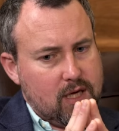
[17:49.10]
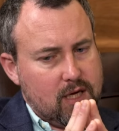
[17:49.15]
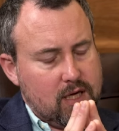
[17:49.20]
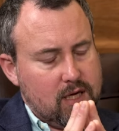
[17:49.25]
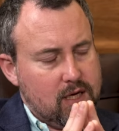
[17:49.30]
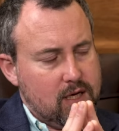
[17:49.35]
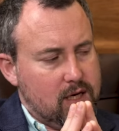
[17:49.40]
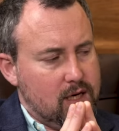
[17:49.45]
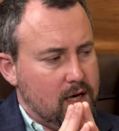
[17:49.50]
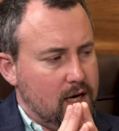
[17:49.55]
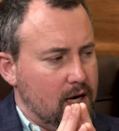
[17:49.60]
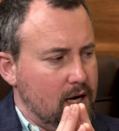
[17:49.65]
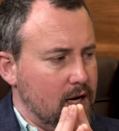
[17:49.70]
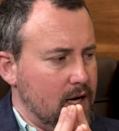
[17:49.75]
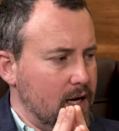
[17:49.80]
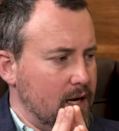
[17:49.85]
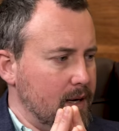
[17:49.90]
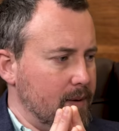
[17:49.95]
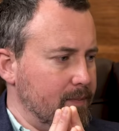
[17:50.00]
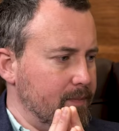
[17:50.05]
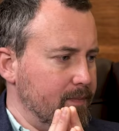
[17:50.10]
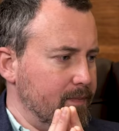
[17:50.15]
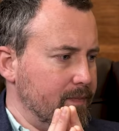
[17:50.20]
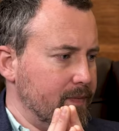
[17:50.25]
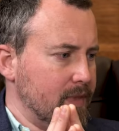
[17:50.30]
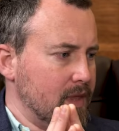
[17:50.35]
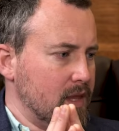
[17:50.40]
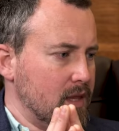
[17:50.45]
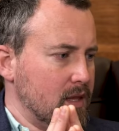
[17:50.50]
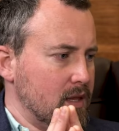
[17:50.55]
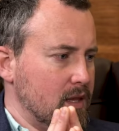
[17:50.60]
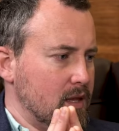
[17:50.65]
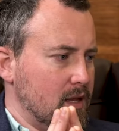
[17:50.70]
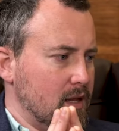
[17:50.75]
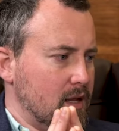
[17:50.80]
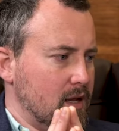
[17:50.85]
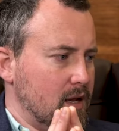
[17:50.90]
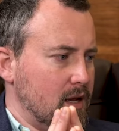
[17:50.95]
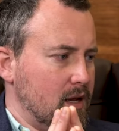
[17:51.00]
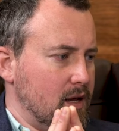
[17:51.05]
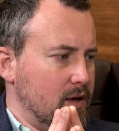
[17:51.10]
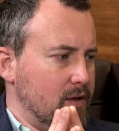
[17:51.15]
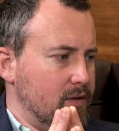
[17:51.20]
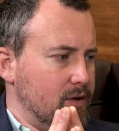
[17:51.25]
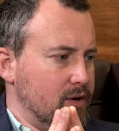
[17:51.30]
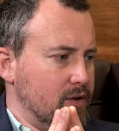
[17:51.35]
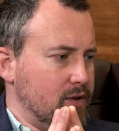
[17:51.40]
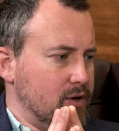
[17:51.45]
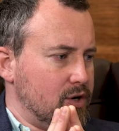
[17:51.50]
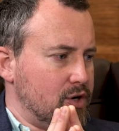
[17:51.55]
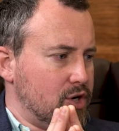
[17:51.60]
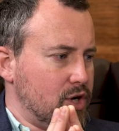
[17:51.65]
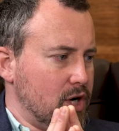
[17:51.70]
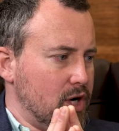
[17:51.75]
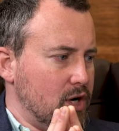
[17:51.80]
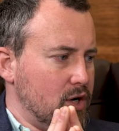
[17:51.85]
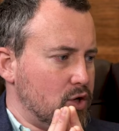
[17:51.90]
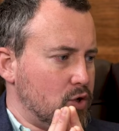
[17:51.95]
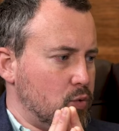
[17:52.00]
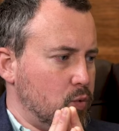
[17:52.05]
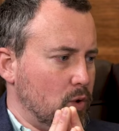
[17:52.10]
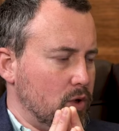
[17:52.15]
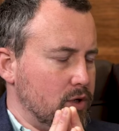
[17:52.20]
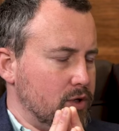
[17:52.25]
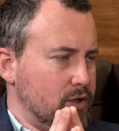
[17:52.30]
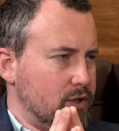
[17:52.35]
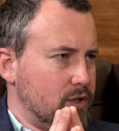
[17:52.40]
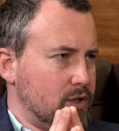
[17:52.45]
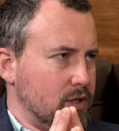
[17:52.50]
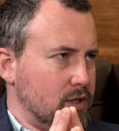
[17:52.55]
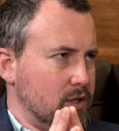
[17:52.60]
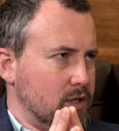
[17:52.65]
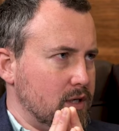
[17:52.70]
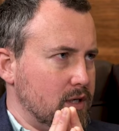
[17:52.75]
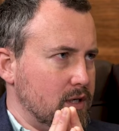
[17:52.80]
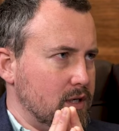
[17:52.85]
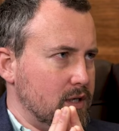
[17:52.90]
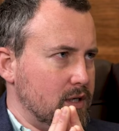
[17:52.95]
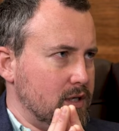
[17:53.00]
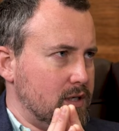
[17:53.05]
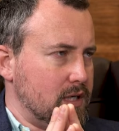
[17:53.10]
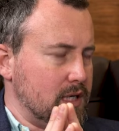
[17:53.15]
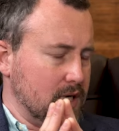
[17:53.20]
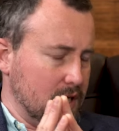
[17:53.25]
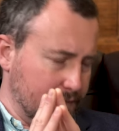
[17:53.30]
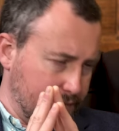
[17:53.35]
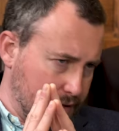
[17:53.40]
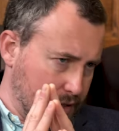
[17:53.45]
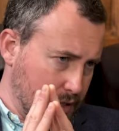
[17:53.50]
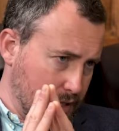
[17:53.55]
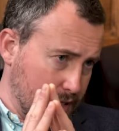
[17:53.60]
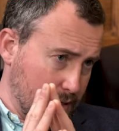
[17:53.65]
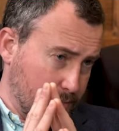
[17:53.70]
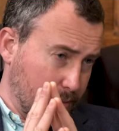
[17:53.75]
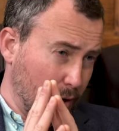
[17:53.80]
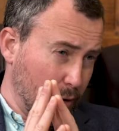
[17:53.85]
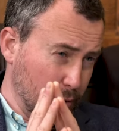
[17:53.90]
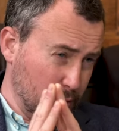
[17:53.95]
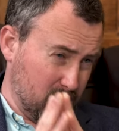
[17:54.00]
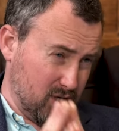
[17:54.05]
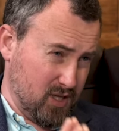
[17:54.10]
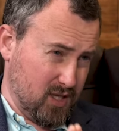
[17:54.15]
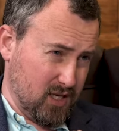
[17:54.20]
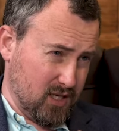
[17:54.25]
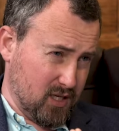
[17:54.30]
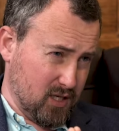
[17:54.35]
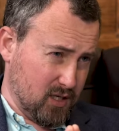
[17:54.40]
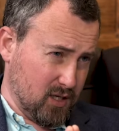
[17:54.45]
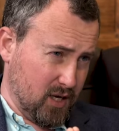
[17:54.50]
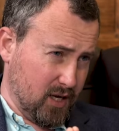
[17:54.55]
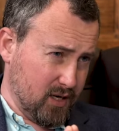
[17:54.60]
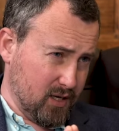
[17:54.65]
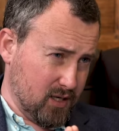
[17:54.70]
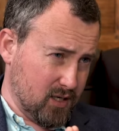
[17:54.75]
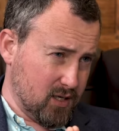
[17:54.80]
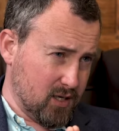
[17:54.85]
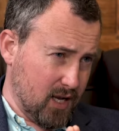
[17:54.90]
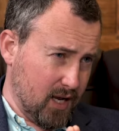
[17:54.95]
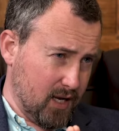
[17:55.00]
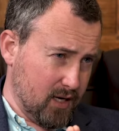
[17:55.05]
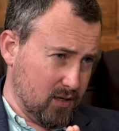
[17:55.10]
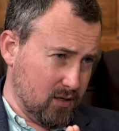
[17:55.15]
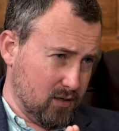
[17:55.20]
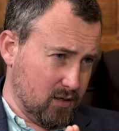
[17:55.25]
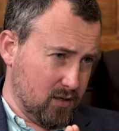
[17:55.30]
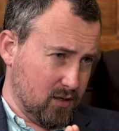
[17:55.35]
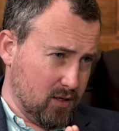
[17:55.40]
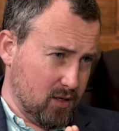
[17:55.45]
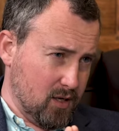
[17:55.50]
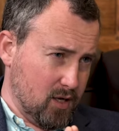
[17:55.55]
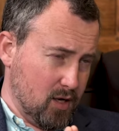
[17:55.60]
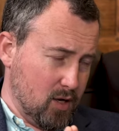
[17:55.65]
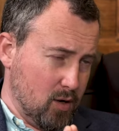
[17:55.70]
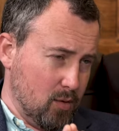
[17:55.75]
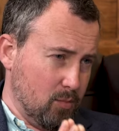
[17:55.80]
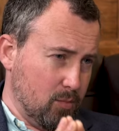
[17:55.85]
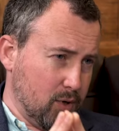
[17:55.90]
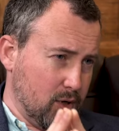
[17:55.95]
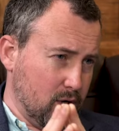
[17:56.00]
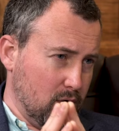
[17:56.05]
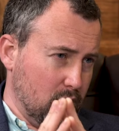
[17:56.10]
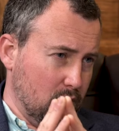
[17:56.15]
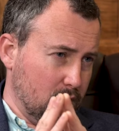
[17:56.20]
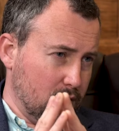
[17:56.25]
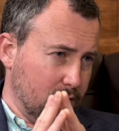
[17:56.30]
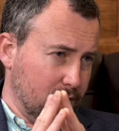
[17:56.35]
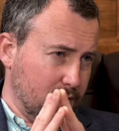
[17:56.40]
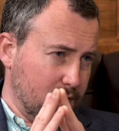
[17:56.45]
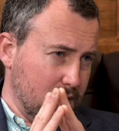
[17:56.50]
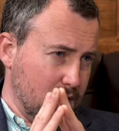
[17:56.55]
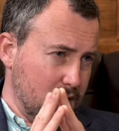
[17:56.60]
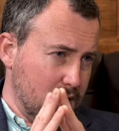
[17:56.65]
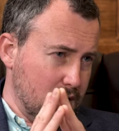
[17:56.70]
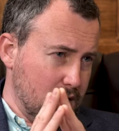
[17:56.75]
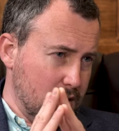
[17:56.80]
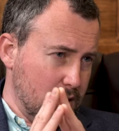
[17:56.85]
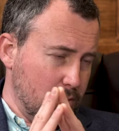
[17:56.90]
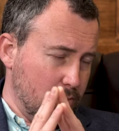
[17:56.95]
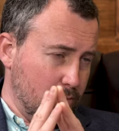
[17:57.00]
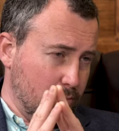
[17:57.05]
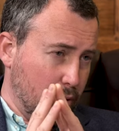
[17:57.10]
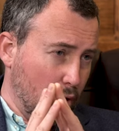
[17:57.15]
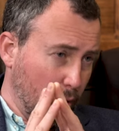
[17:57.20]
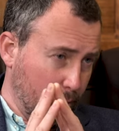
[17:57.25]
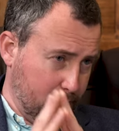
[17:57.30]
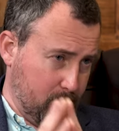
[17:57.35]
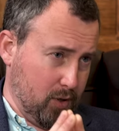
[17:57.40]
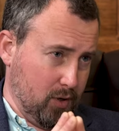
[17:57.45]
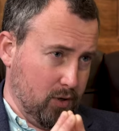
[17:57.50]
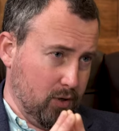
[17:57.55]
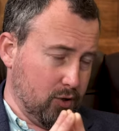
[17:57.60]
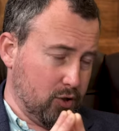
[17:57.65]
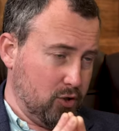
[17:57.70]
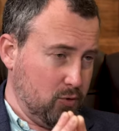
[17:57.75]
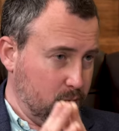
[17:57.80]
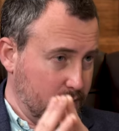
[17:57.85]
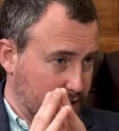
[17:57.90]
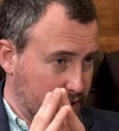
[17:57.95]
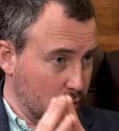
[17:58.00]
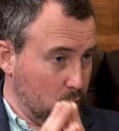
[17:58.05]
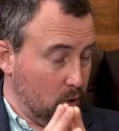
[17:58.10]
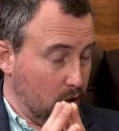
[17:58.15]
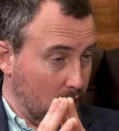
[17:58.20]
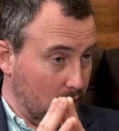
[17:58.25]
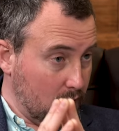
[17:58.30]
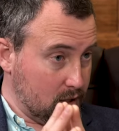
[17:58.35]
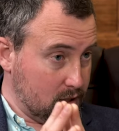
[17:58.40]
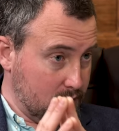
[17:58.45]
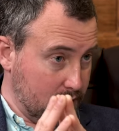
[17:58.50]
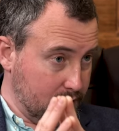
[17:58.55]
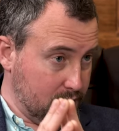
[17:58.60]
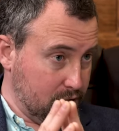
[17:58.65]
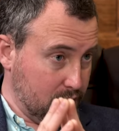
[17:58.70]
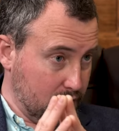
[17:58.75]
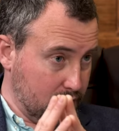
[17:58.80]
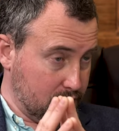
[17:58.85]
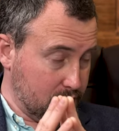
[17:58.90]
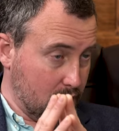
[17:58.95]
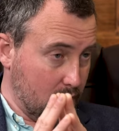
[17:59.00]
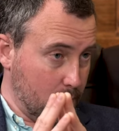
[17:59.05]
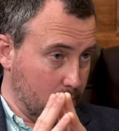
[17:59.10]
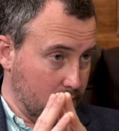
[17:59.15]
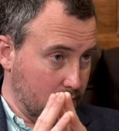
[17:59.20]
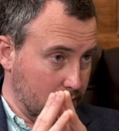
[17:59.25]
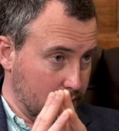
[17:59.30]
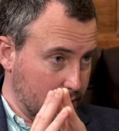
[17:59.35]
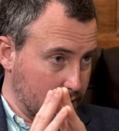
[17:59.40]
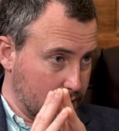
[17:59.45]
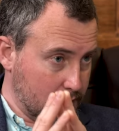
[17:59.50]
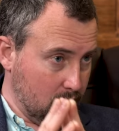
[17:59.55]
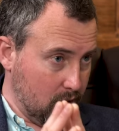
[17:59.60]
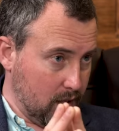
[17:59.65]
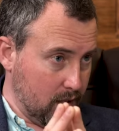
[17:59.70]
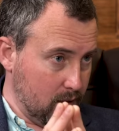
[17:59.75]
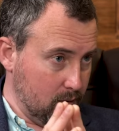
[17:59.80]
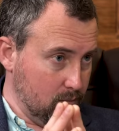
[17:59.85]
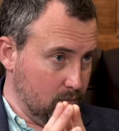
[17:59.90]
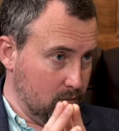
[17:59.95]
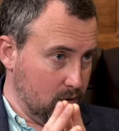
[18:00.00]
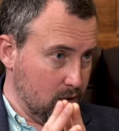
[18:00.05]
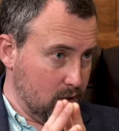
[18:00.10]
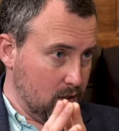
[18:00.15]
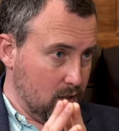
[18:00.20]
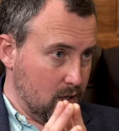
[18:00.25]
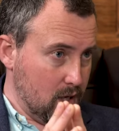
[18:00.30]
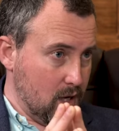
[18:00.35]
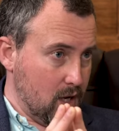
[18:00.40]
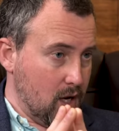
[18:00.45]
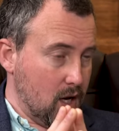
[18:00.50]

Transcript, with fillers: the um, the, the church was significantly opposed to this, as I understand. Yeah. But a lot of the populace, who were still largely church going at the time,